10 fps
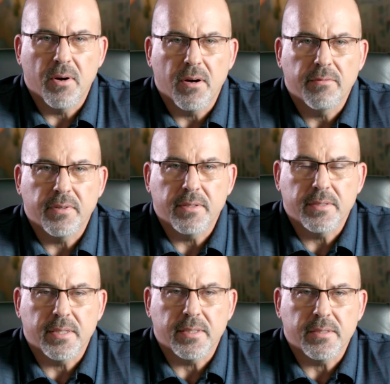off and
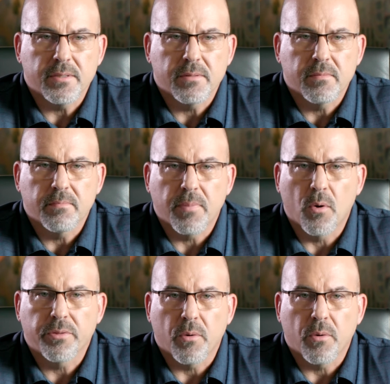attendance, both